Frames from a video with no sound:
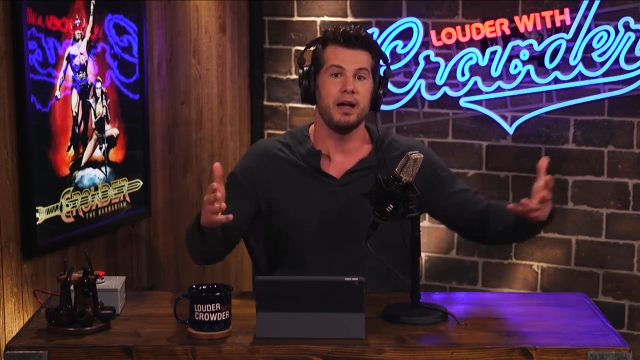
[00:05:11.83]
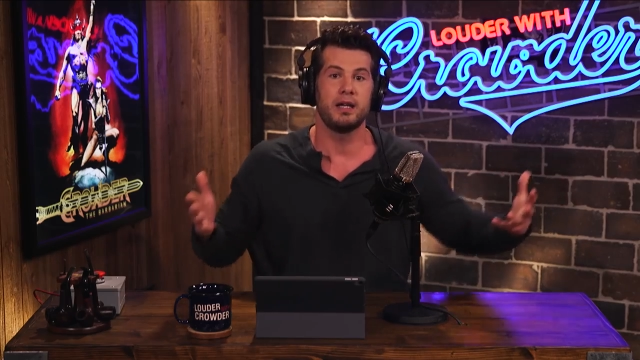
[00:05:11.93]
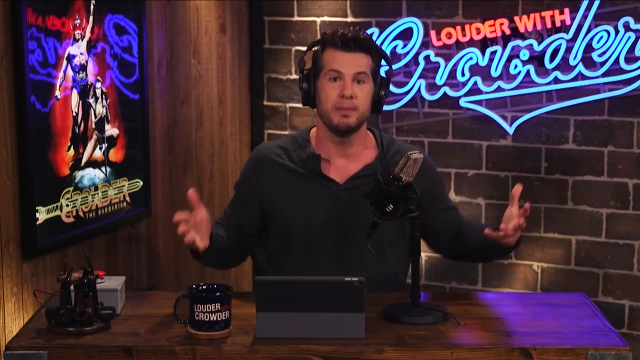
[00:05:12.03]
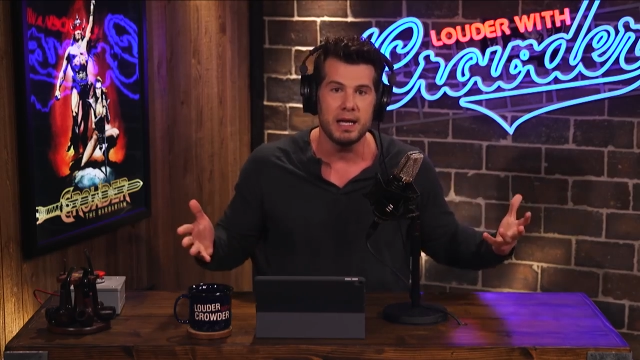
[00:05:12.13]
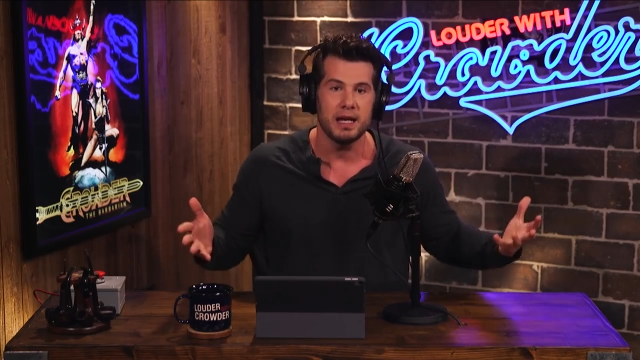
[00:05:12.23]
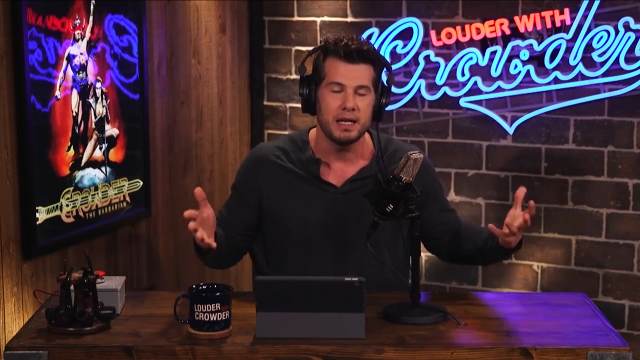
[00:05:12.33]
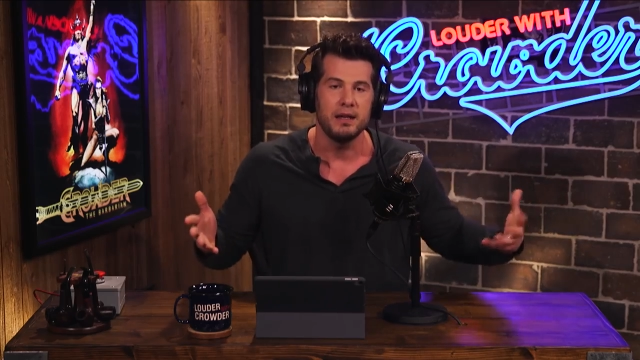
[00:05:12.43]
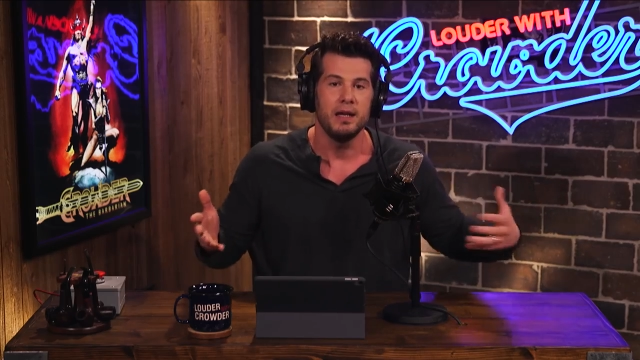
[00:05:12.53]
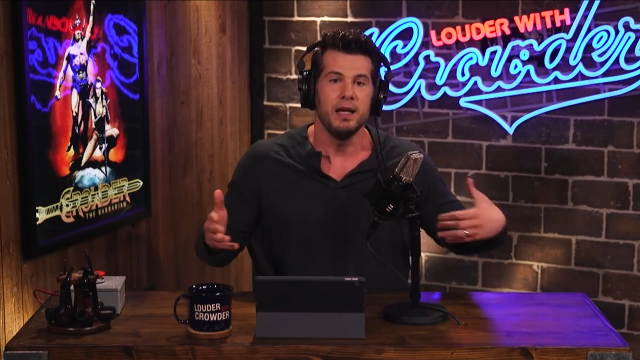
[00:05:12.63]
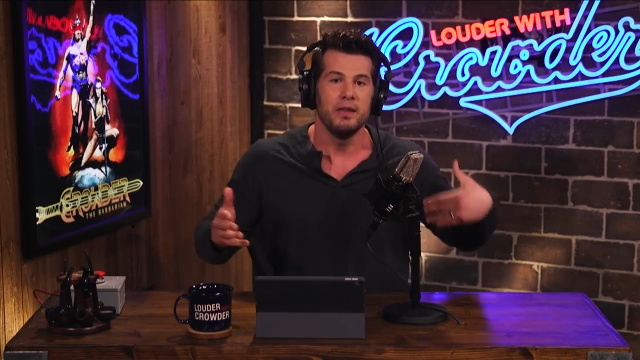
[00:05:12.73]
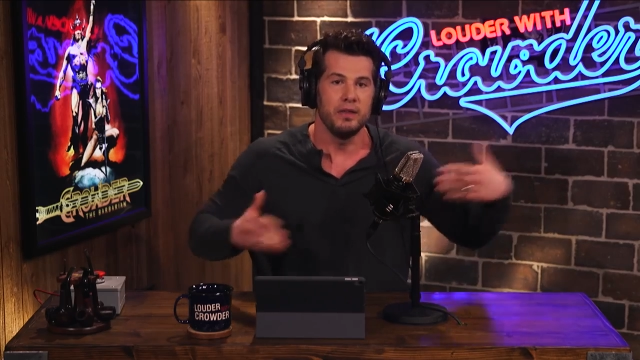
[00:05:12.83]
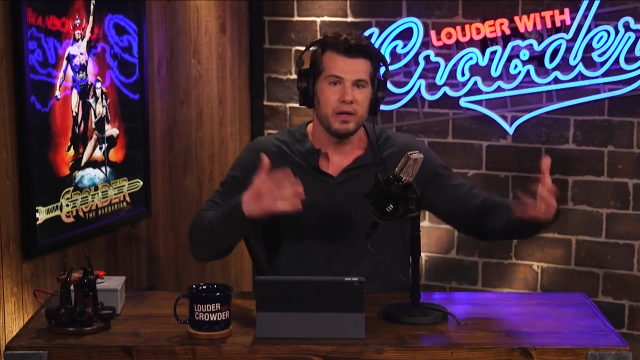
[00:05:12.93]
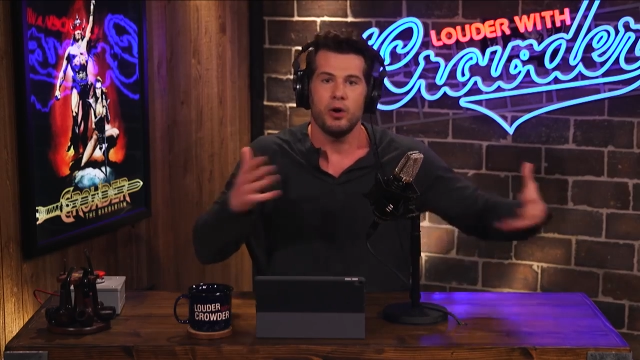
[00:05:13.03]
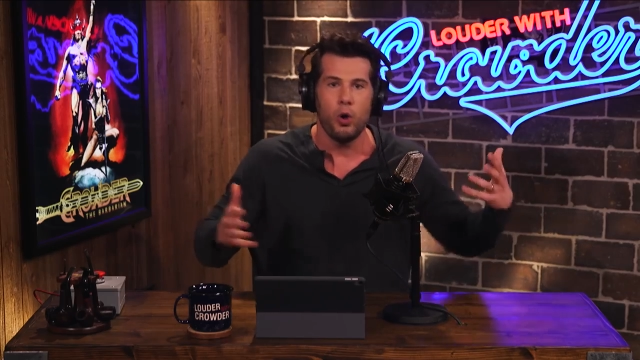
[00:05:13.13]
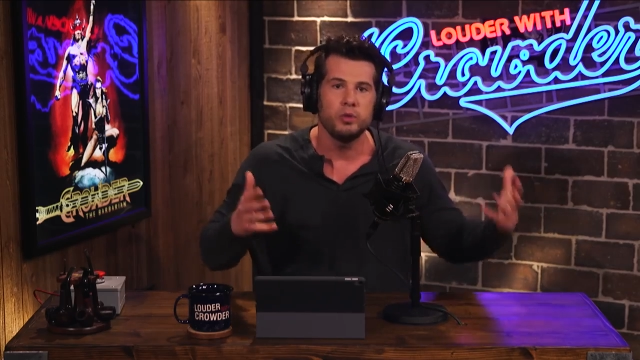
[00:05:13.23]
A comedian,
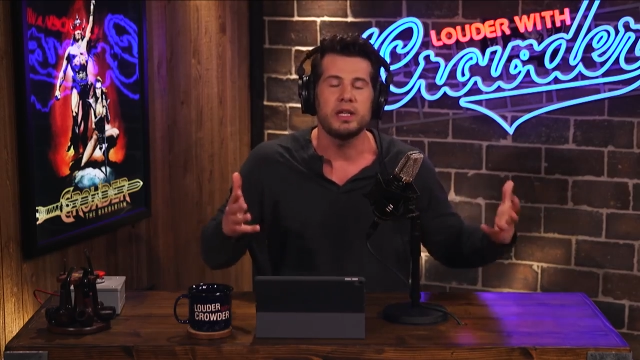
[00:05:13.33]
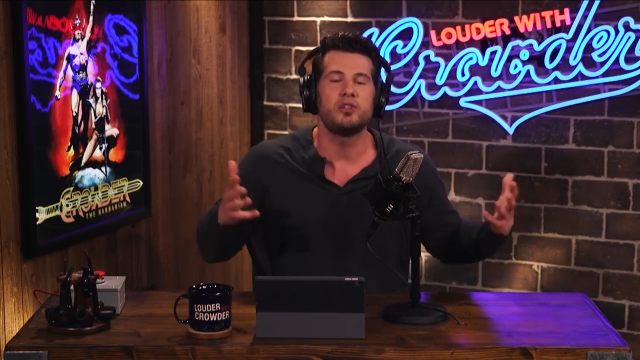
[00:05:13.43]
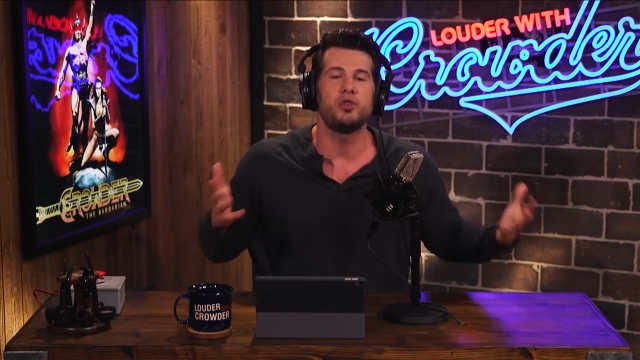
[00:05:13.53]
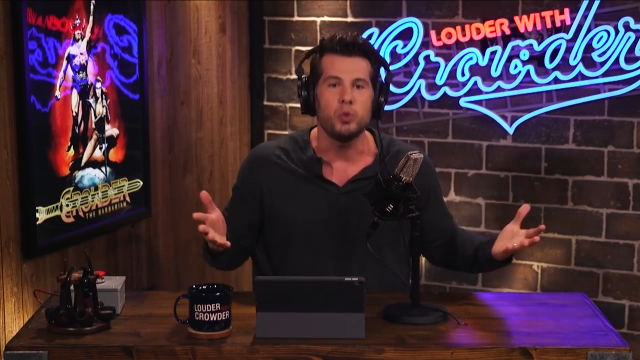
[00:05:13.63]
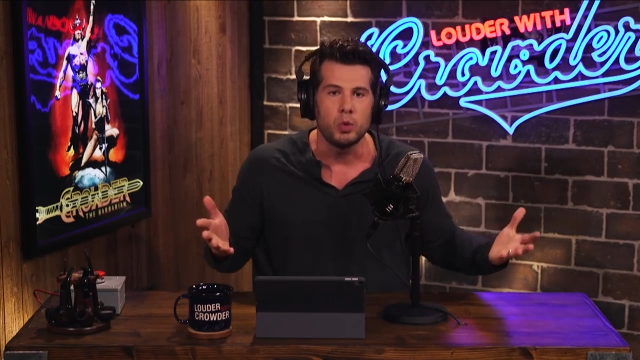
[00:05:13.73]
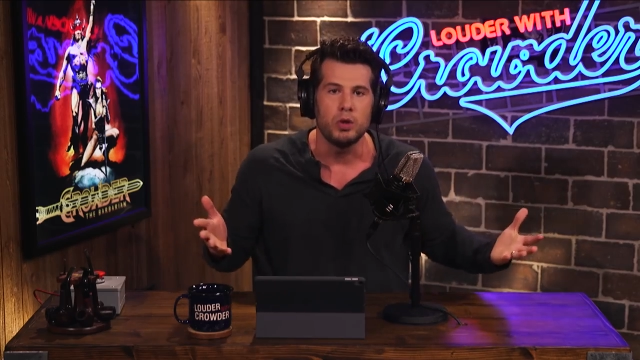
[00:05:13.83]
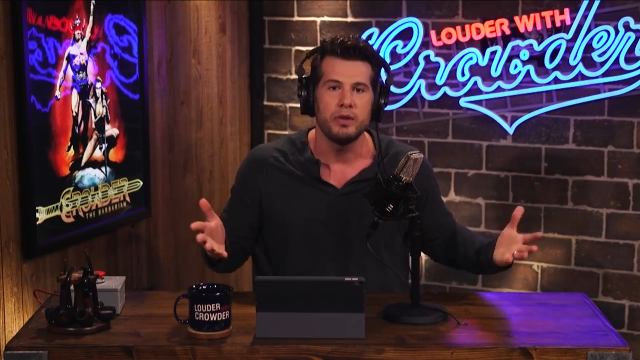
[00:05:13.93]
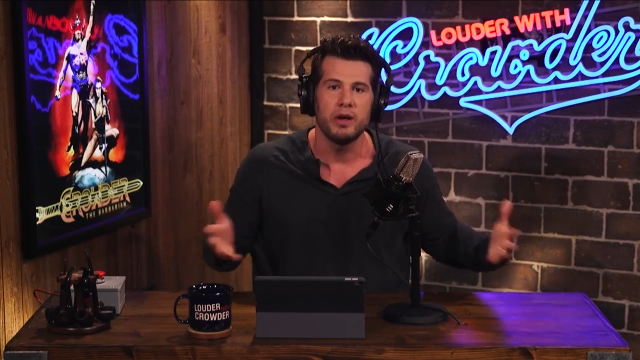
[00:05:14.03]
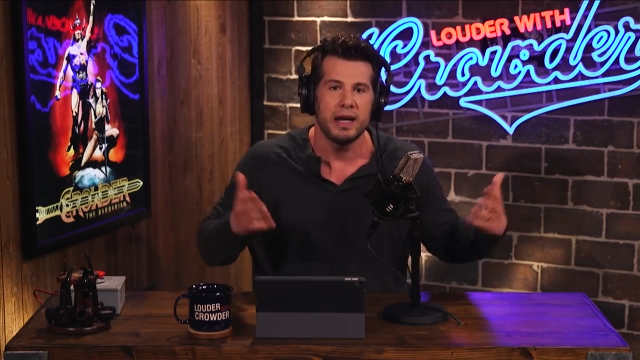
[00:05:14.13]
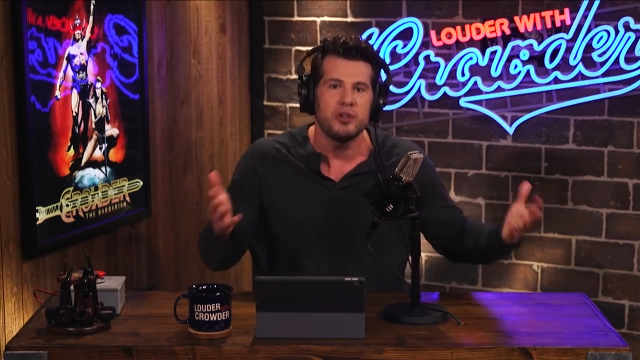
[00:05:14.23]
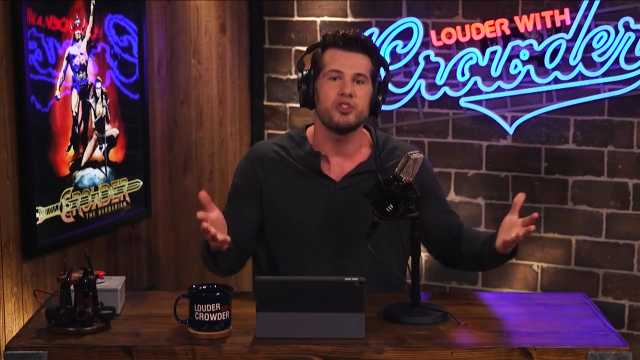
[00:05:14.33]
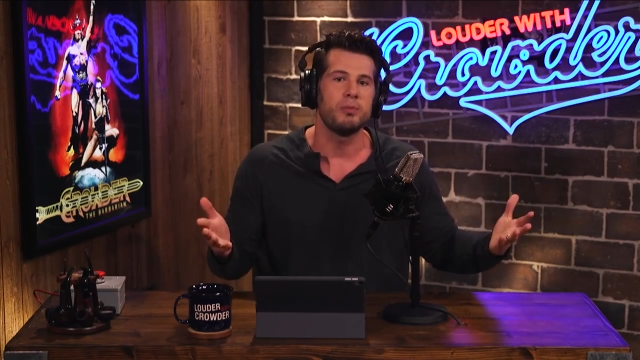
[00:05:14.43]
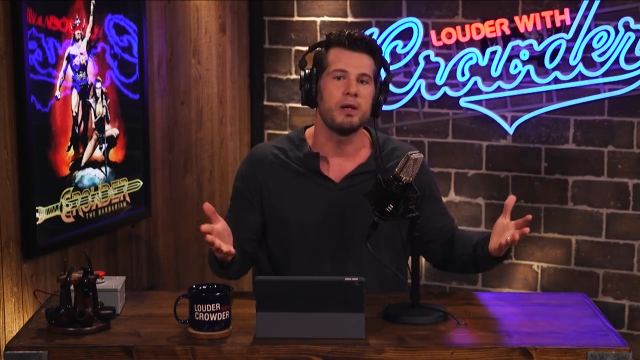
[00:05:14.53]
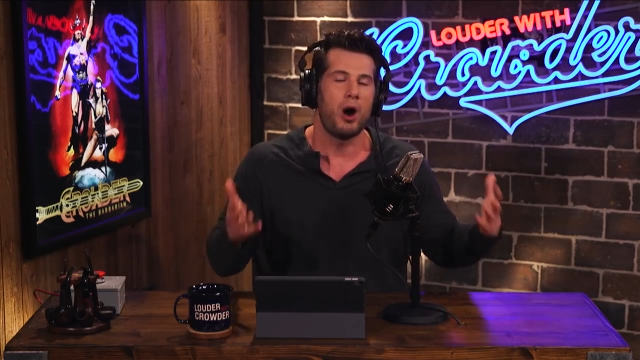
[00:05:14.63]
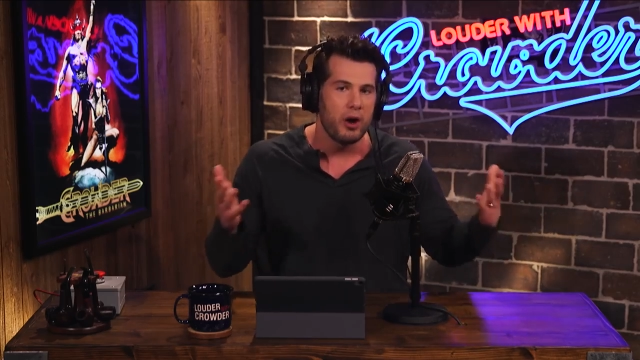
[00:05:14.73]
their only tool, their
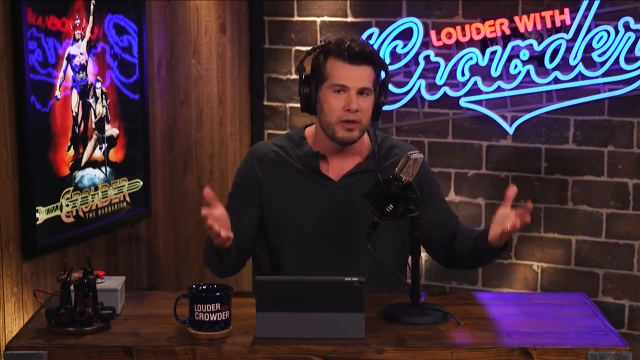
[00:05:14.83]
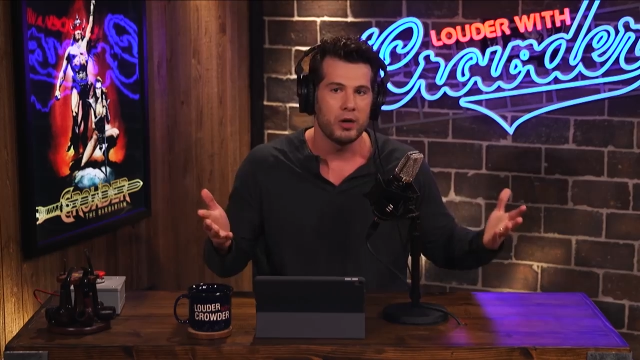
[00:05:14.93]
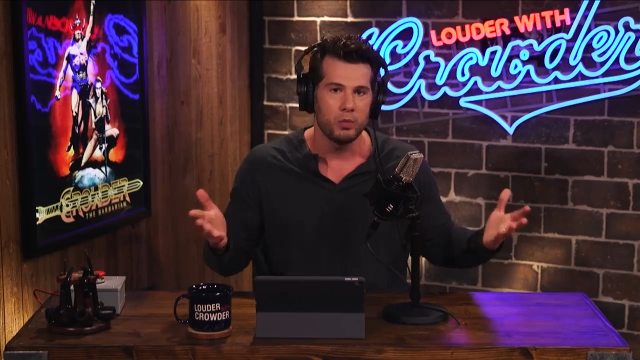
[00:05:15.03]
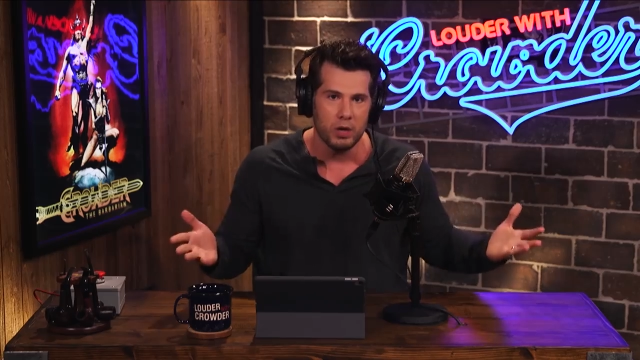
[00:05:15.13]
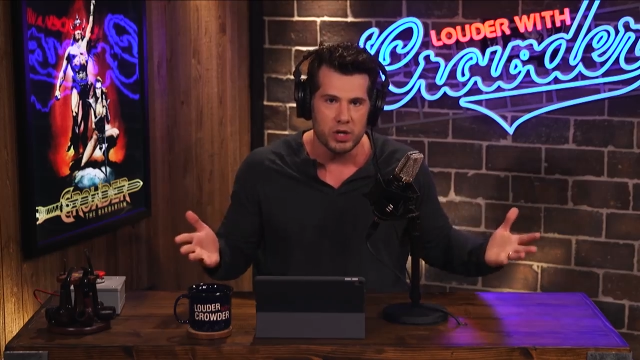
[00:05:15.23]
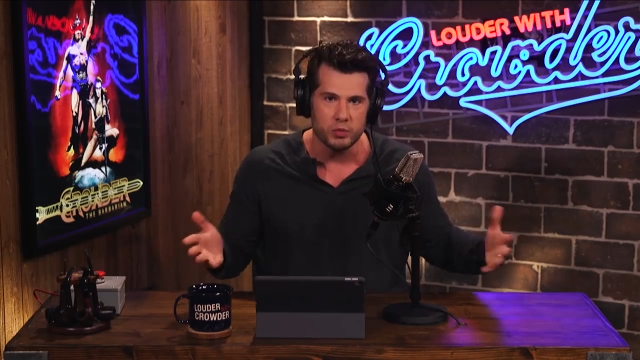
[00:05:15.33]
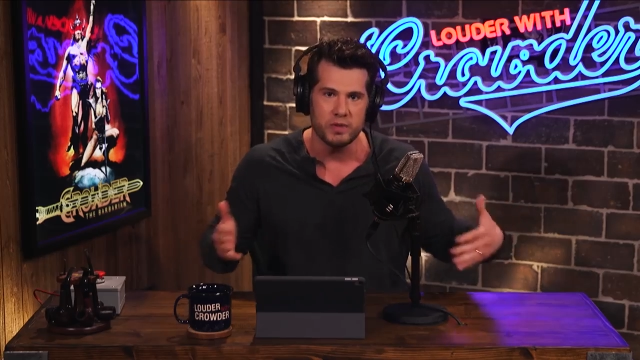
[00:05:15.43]
instrument, are their words.